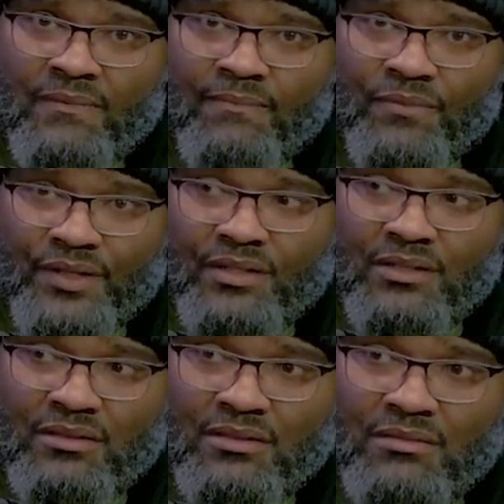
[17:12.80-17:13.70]
there
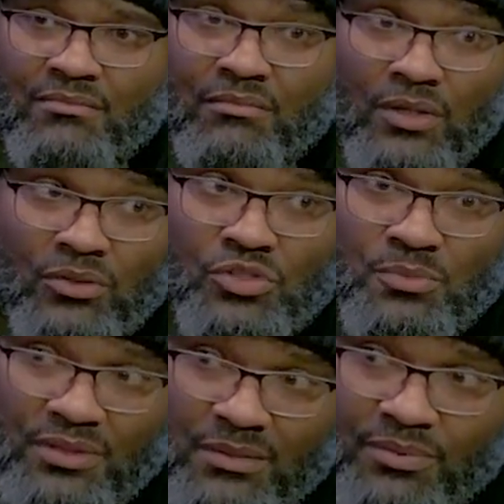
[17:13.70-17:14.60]
most
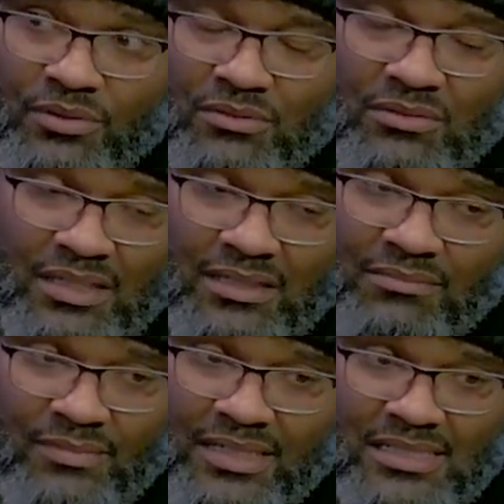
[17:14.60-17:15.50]
people
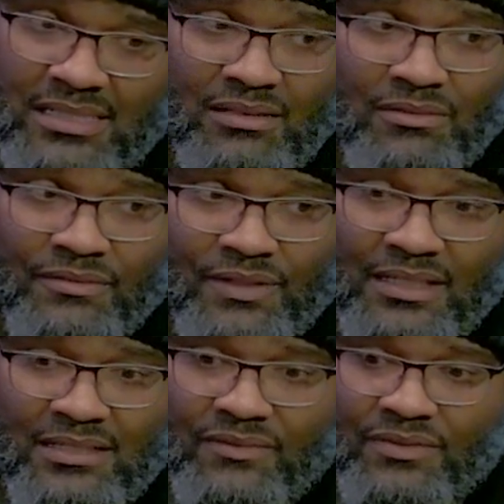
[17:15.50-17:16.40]
and myself
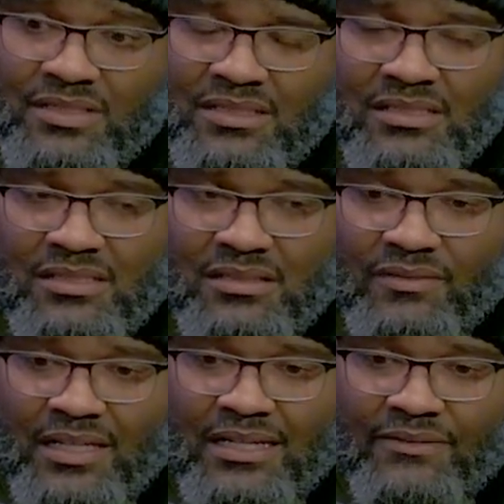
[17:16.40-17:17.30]
at different seasons of
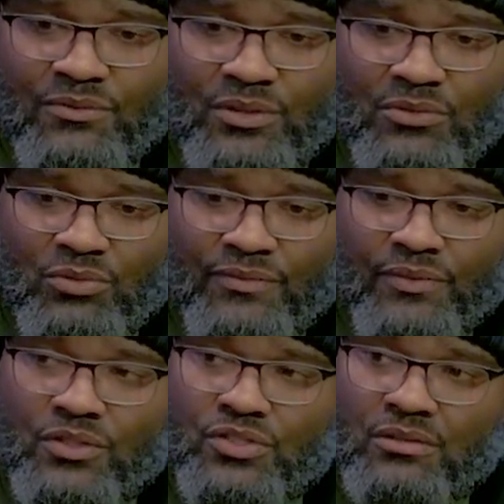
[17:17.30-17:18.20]
life would
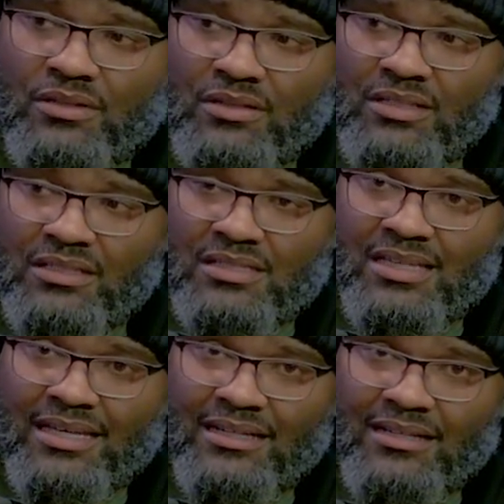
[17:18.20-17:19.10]
refer to the things
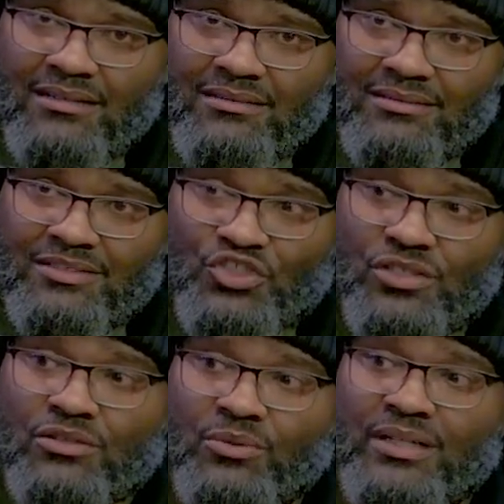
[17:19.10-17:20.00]
that
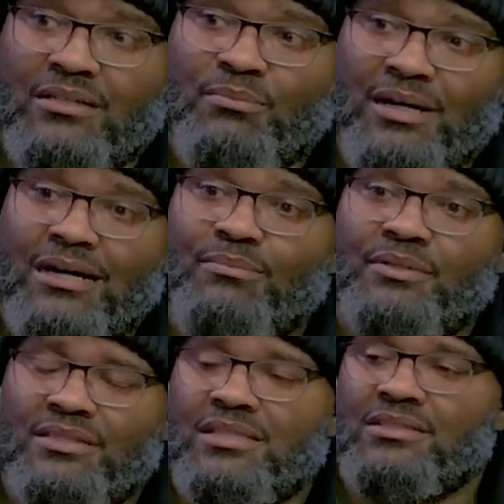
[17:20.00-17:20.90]
generated pop
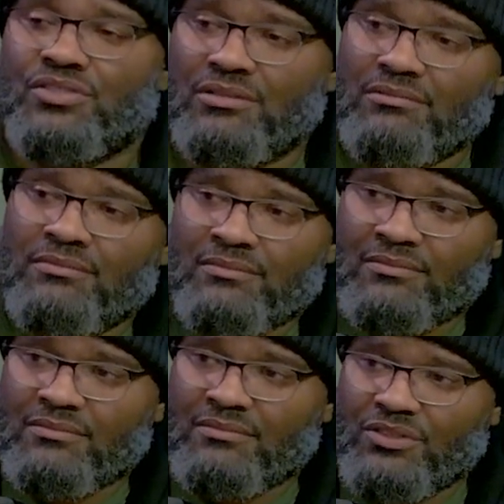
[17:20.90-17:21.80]
attention. Mm
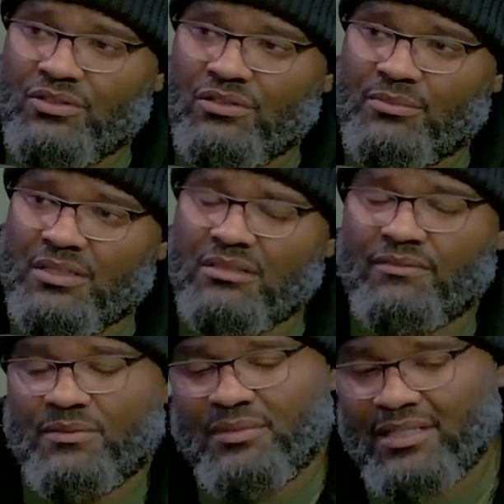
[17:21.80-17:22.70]
-hmm. You know what I mean? And
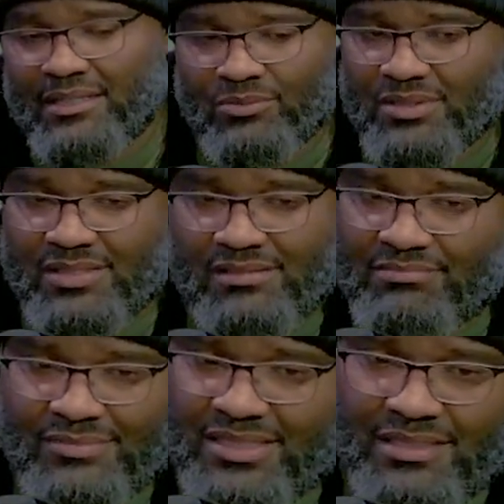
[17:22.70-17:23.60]
for me, that was
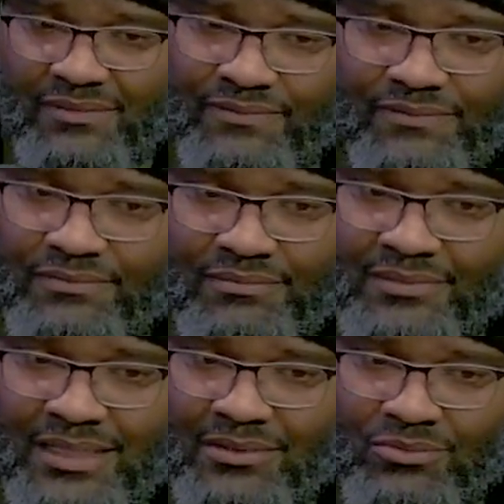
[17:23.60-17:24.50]
stuff
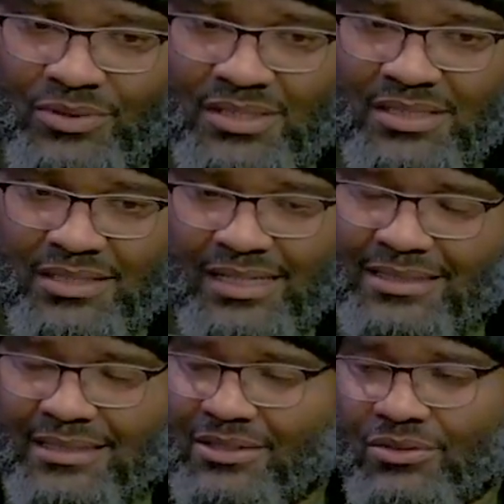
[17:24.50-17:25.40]
that was that I
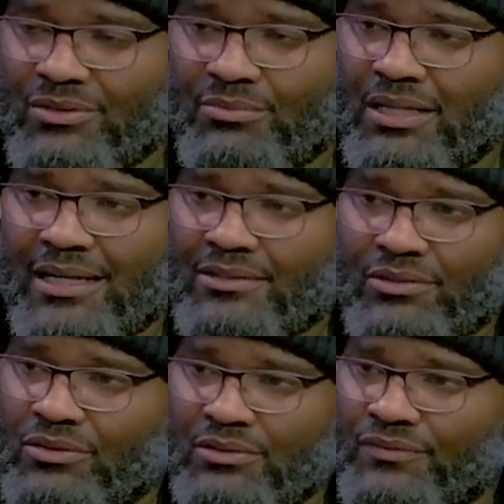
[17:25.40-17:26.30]
did on the block
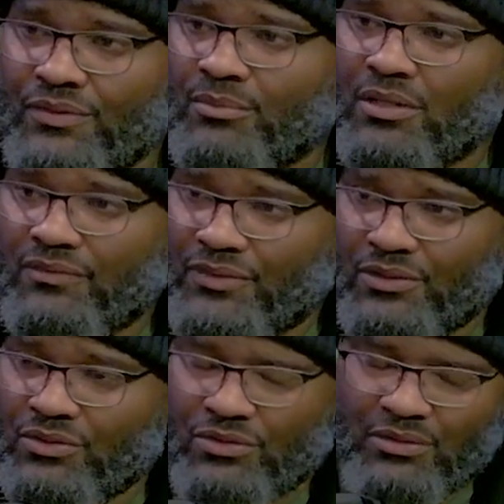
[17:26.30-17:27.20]
or on the football
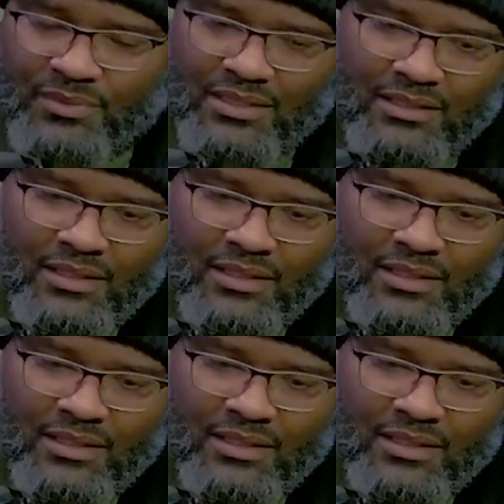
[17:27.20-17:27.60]
field. You know what I mean?